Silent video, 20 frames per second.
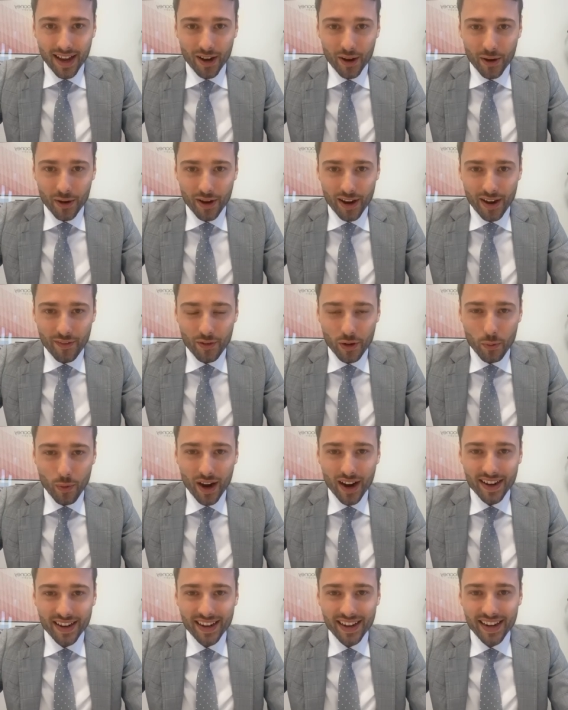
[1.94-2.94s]
Hello
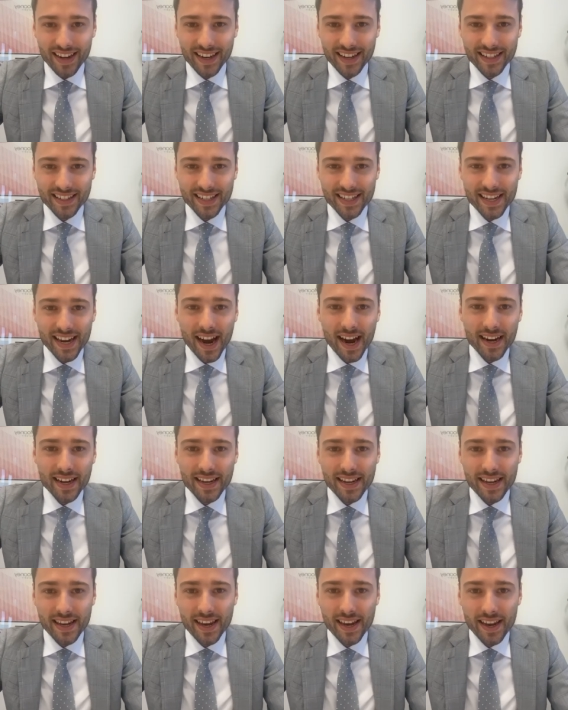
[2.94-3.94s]
everyone, it's
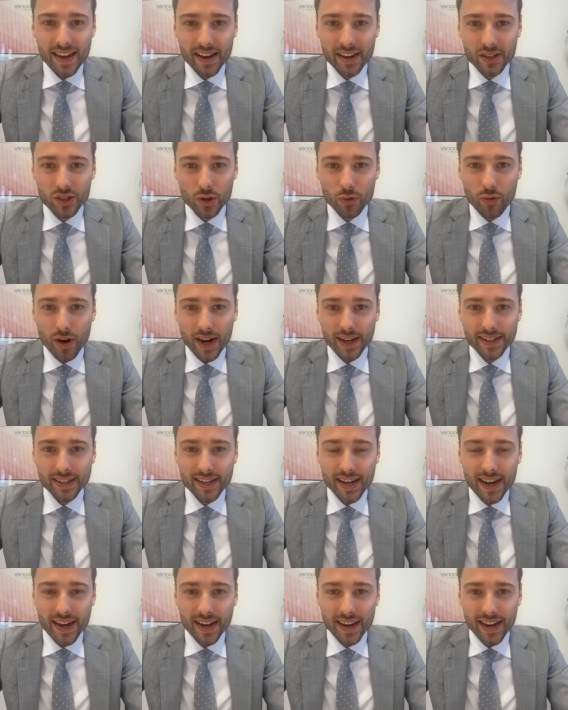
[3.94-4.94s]
Yianni here,
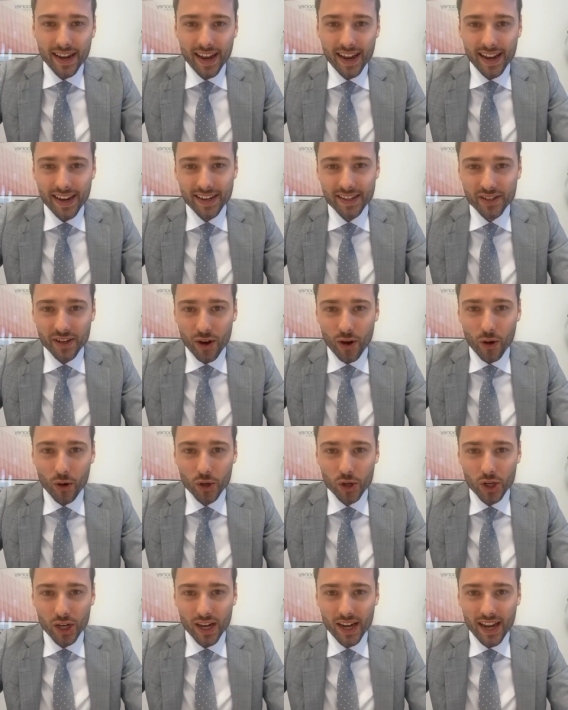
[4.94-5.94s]
Director and
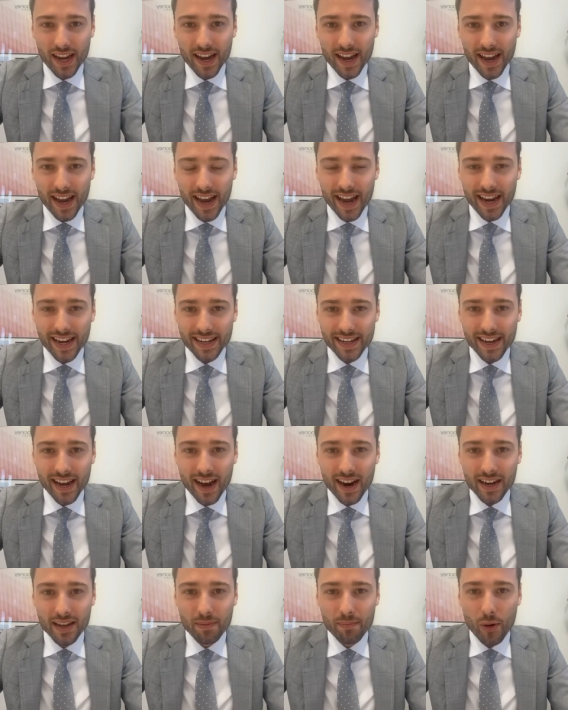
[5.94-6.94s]
Auctioneer at
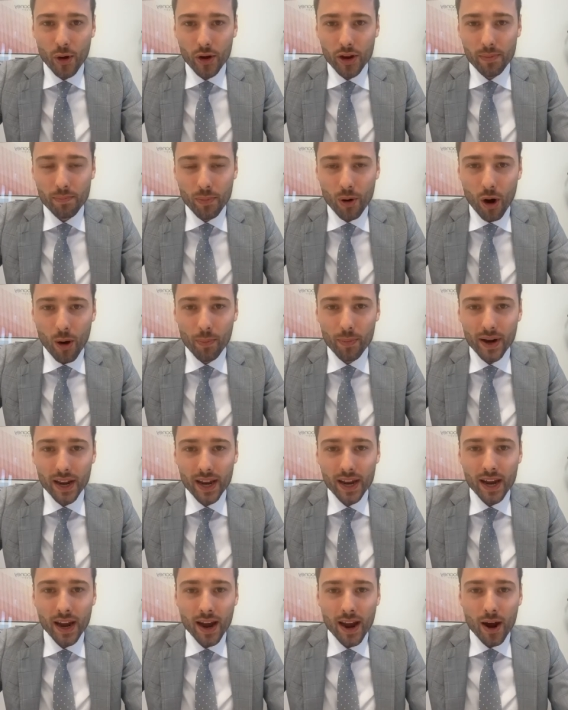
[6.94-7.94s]
Yianni Mooney
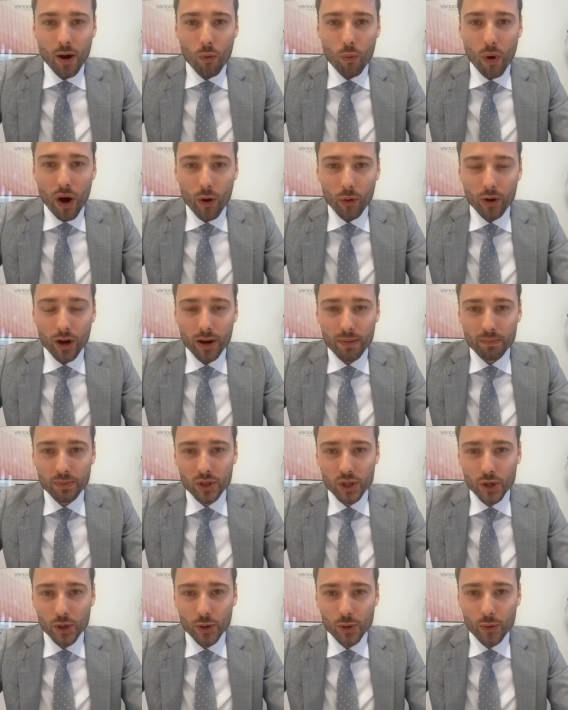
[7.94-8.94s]
Property. Welcome
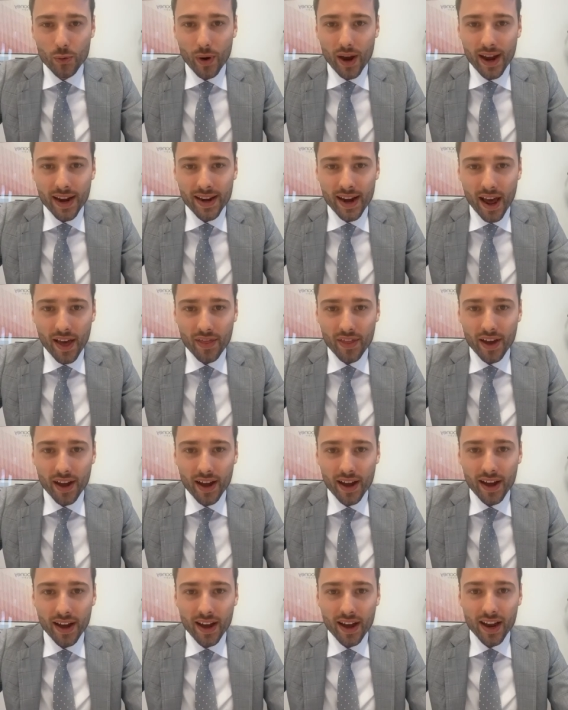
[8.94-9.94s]
to
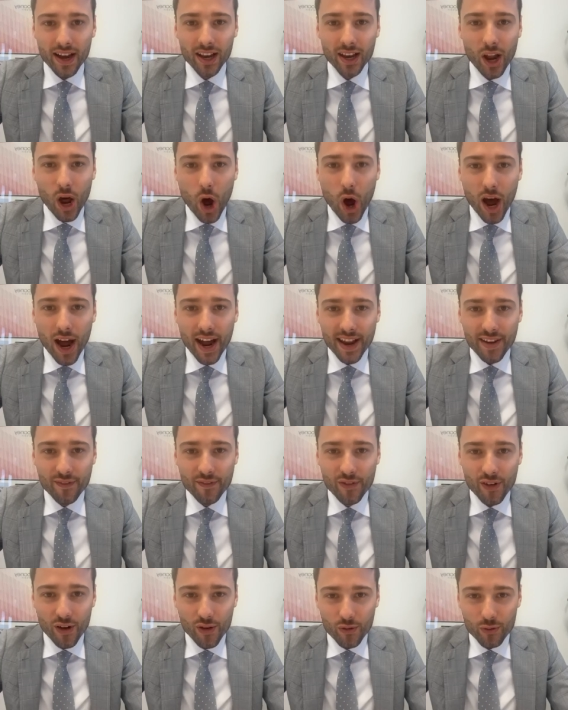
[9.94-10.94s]
another live
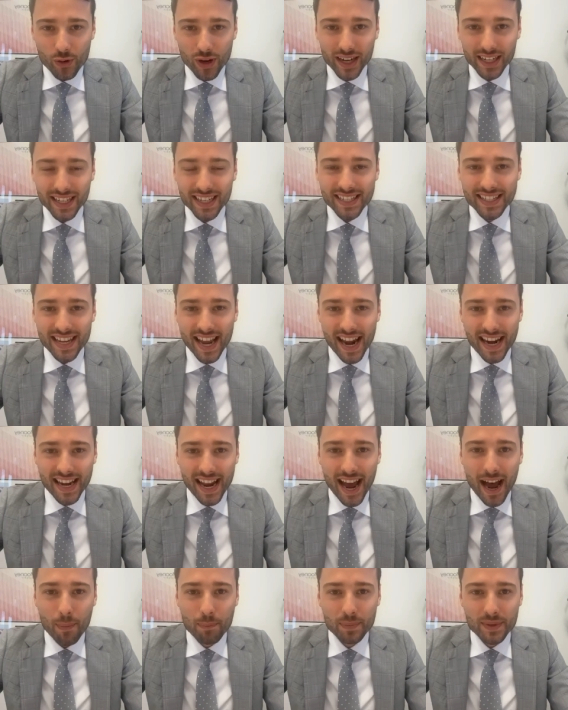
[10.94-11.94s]
real estate
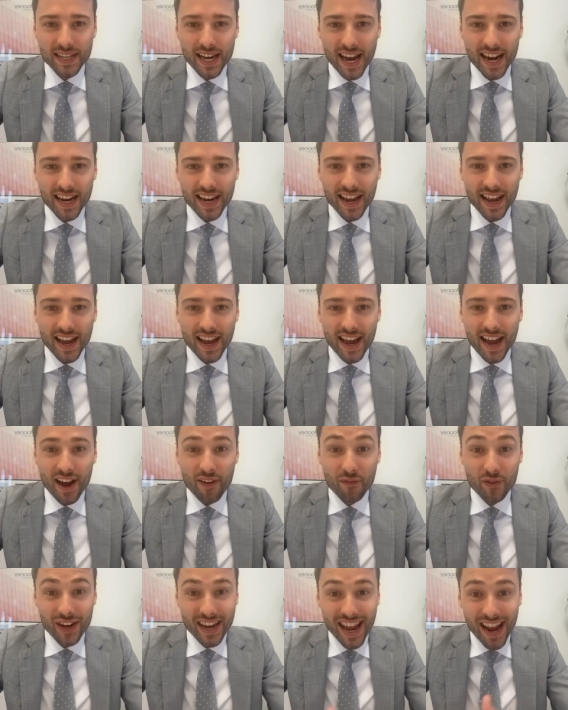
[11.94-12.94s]
update
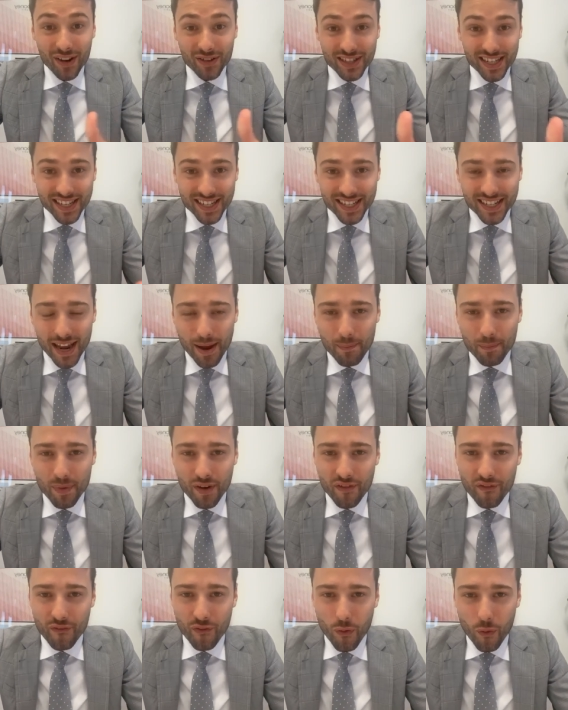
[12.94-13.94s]
uh, for now
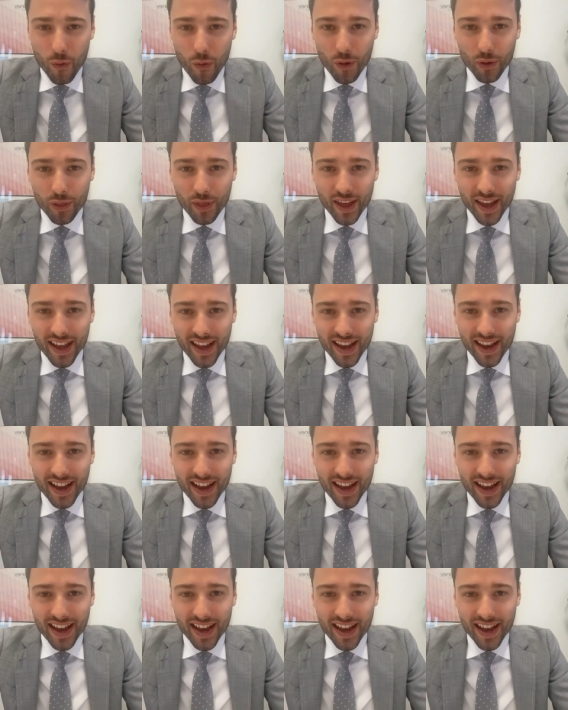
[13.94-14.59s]
December 4th.